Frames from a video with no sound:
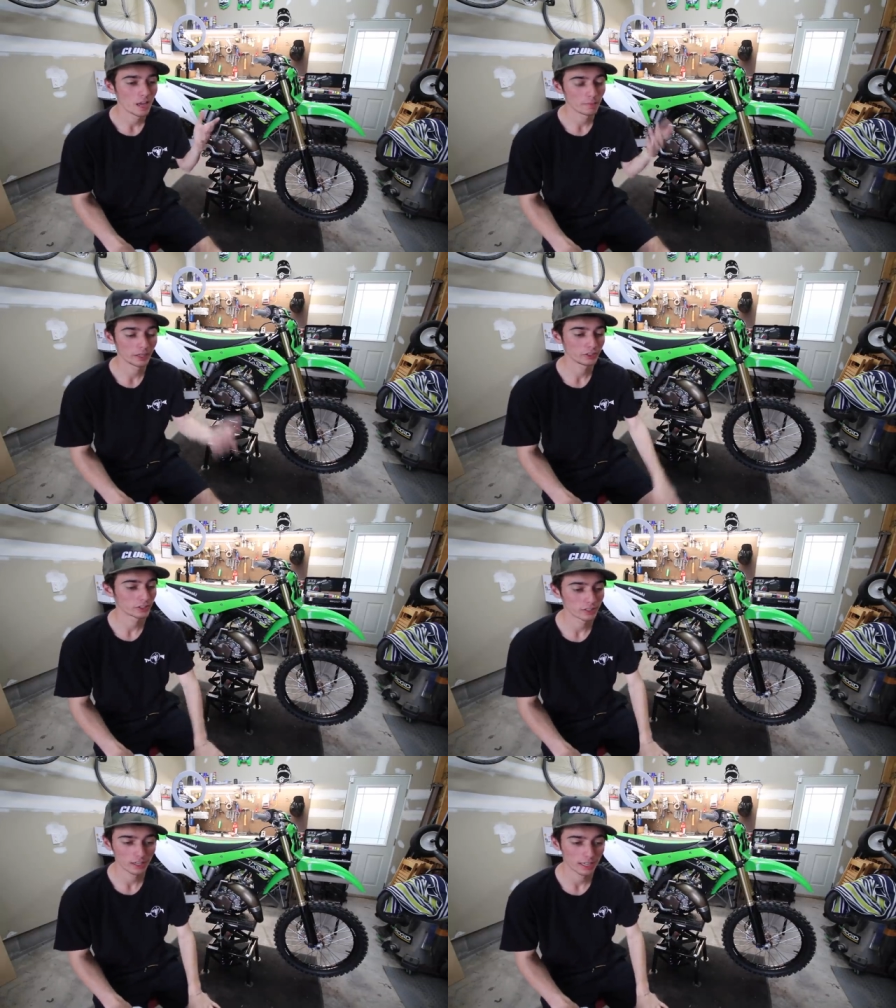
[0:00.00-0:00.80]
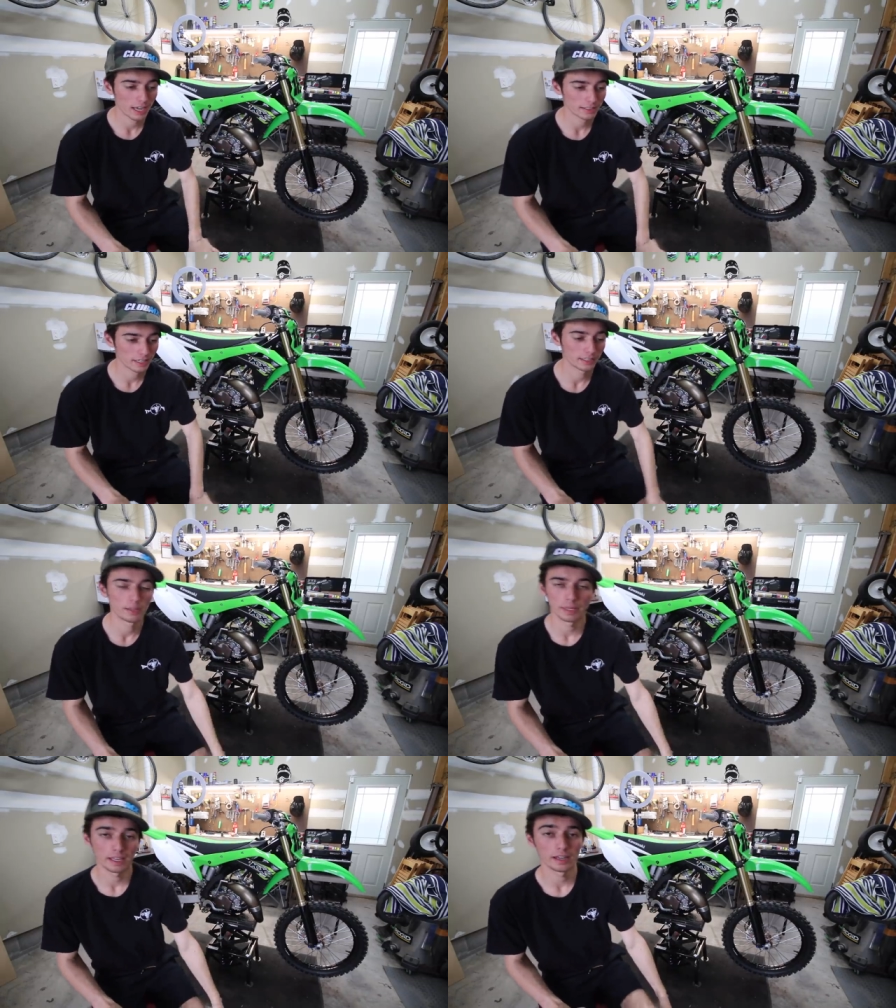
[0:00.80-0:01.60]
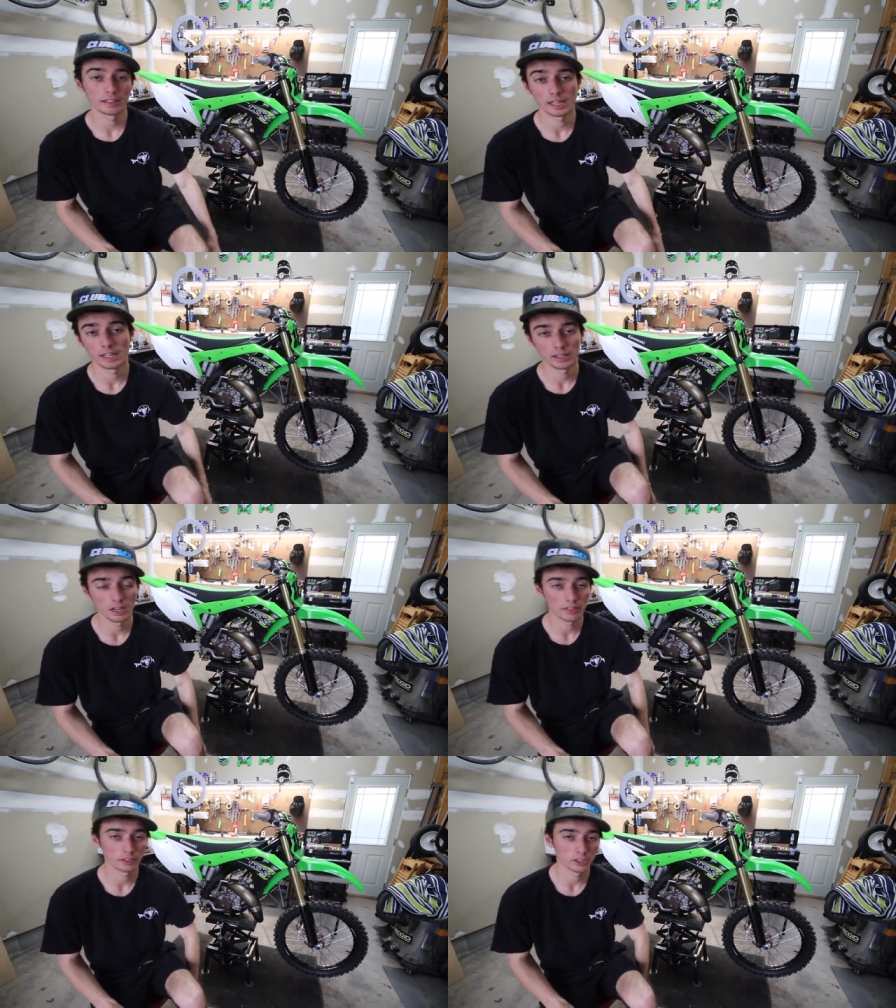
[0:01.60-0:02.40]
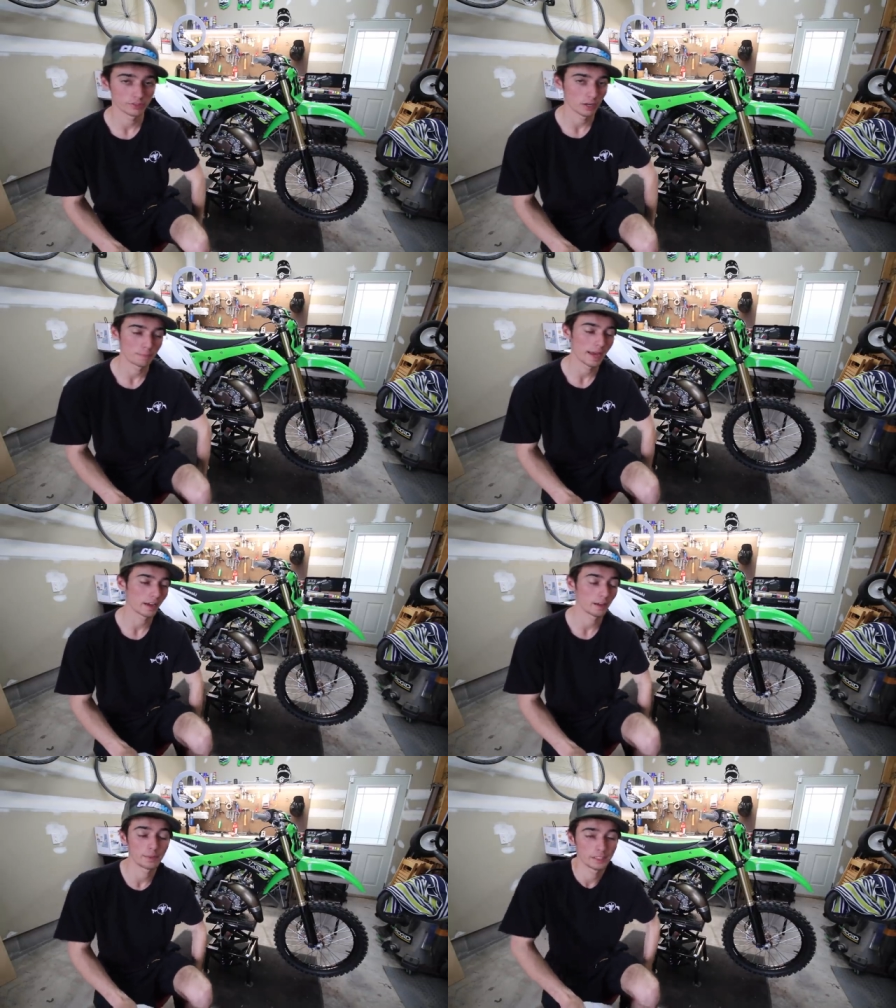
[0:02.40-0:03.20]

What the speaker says: I might just contact him again and then get another just for a backup,